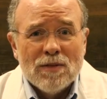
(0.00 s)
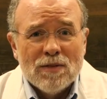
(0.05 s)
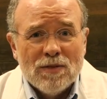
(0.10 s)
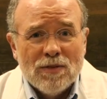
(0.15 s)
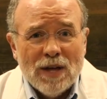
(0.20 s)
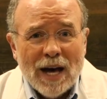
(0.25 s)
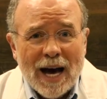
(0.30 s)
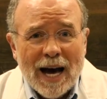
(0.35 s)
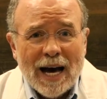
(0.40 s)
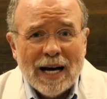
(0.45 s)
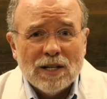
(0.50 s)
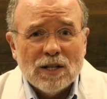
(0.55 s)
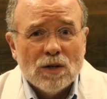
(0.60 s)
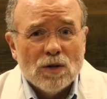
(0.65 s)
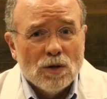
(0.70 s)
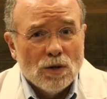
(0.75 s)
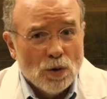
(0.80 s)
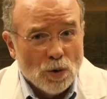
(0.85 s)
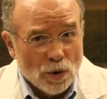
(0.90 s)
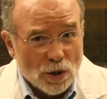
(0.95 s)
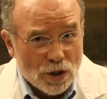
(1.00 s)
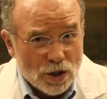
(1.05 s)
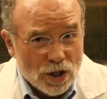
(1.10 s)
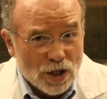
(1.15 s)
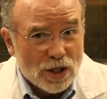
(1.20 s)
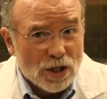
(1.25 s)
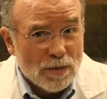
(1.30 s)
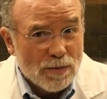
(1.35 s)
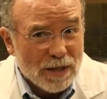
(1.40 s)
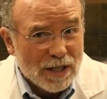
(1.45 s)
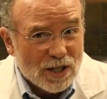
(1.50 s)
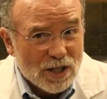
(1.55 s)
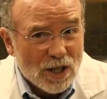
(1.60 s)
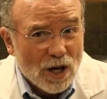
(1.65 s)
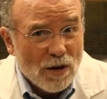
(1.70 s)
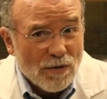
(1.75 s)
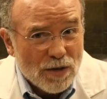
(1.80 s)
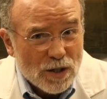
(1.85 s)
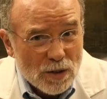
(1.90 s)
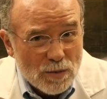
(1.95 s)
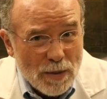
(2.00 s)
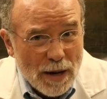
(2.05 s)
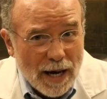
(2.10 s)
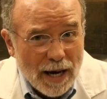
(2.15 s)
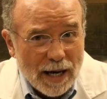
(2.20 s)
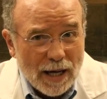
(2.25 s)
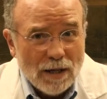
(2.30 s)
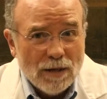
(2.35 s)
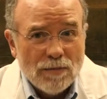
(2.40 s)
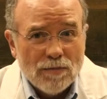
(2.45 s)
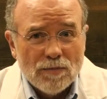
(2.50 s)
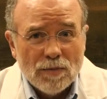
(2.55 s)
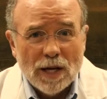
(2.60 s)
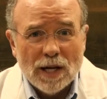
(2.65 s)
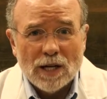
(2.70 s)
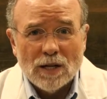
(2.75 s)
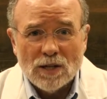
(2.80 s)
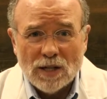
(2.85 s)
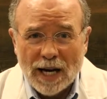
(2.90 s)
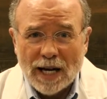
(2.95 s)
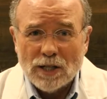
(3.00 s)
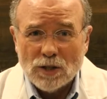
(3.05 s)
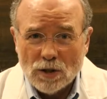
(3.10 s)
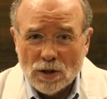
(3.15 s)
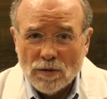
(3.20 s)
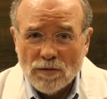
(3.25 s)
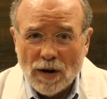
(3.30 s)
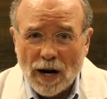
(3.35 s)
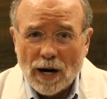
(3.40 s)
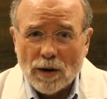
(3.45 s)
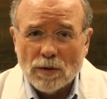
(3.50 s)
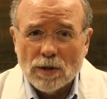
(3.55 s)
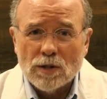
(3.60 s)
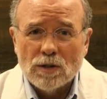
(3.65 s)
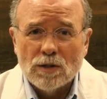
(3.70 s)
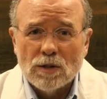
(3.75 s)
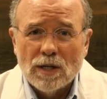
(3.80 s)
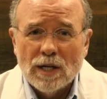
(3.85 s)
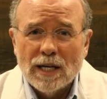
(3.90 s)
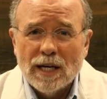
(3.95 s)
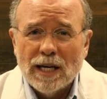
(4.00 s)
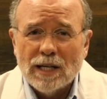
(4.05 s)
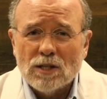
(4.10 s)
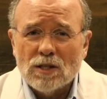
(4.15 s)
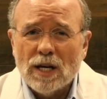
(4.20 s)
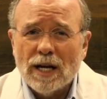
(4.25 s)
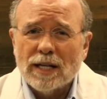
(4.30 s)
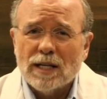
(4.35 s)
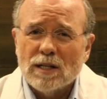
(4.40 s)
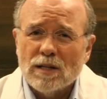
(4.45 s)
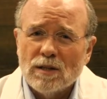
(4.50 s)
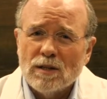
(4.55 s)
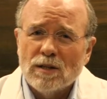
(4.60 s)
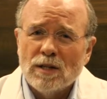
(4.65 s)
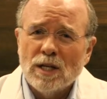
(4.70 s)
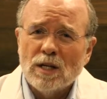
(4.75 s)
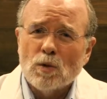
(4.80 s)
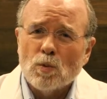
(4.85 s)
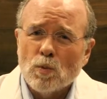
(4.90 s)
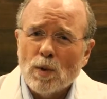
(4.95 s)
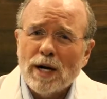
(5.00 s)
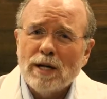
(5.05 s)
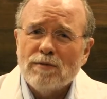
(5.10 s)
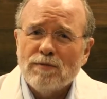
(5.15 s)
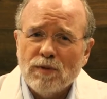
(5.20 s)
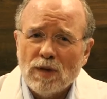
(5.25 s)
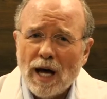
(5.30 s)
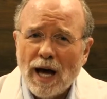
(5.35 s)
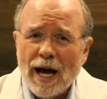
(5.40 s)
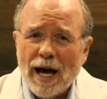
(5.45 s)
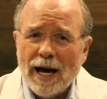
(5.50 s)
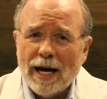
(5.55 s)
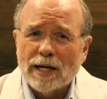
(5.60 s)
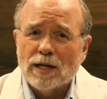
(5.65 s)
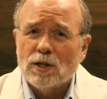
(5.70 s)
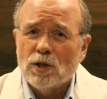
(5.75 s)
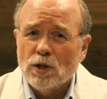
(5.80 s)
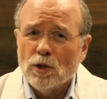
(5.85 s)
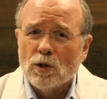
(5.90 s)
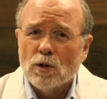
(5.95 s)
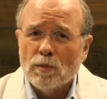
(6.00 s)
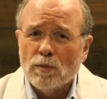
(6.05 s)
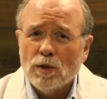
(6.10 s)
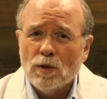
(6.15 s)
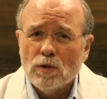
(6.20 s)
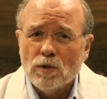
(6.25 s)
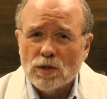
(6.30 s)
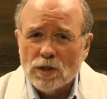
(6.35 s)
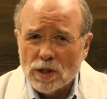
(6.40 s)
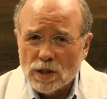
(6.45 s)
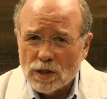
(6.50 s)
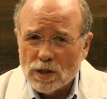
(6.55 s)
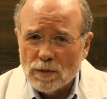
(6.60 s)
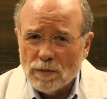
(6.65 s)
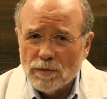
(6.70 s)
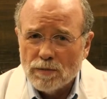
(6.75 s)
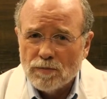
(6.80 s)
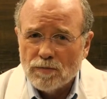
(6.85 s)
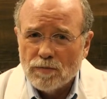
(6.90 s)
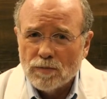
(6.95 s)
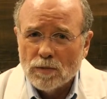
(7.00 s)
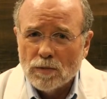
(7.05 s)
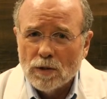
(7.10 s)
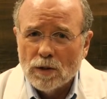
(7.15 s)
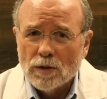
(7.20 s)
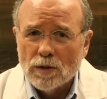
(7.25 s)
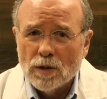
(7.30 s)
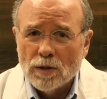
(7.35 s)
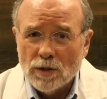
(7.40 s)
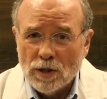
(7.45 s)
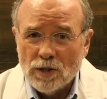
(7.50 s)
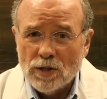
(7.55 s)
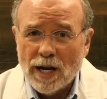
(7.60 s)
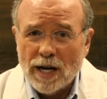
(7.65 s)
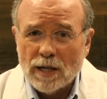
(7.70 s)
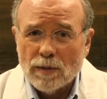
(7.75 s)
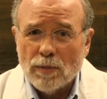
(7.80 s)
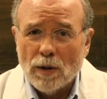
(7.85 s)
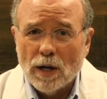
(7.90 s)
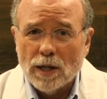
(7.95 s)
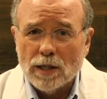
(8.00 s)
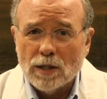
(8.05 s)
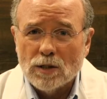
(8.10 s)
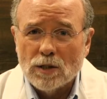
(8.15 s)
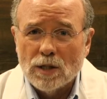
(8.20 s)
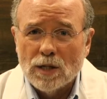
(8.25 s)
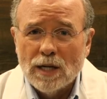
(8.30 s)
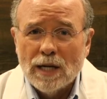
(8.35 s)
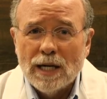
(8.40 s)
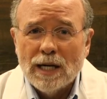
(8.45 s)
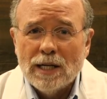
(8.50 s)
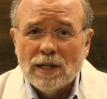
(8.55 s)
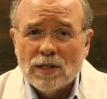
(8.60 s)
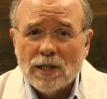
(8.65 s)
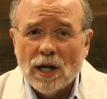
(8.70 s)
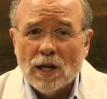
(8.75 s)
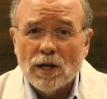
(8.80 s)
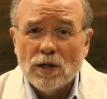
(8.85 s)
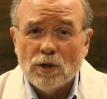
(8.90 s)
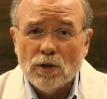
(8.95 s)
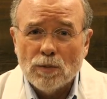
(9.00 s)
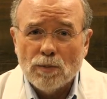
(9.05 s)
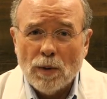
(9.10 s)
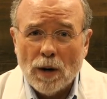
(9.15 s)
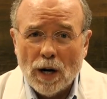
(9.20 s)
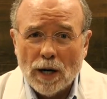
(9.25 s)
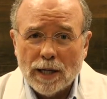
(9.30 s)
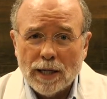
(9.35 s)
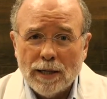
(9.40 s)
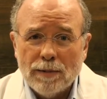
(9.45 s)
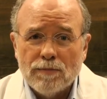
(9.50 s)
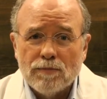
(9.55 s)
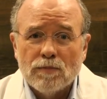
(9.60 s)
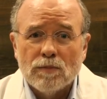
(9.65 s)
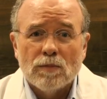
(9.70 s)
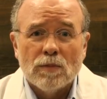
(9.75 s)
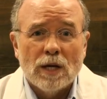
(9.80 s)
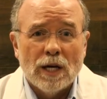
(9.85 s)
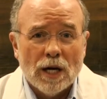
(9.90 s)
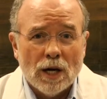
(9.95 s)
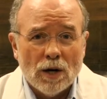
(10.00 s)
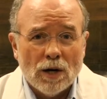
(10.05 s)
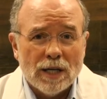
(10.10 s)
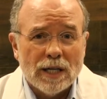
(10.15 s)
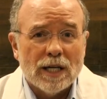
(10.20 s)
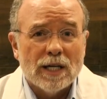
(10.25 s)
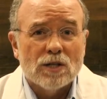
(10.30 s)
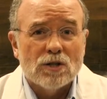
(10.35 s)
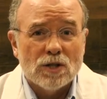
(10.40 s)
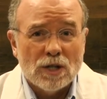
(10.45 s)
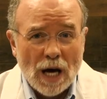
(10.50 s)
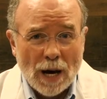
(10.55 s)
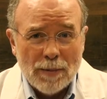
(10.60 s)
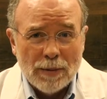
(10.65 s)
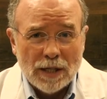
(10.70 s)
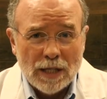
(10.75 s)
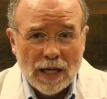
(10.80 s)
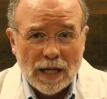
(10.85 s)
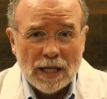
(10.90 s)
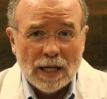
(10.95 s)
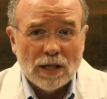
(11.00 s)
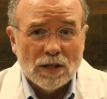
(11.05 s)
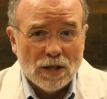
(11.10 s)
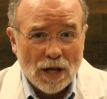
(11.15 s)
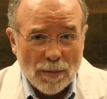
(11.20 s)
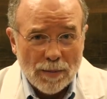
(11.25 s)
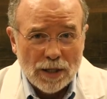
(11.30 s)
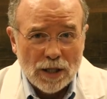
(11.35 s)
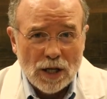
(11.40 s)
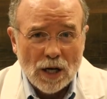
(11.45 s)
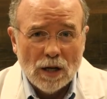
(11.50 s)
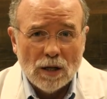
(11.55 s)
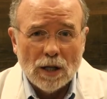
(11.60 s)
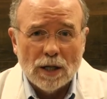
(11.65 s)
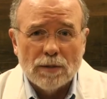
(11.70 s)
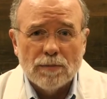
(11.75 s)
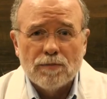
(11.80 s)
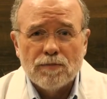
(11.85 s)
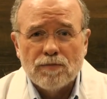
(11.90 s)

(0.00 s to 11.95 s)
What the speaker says: that your system itself has made, that attach to the virus, it's like then a red flag to your immune system, these antibodies, telling your body, here it is, come and get it, come and kill it.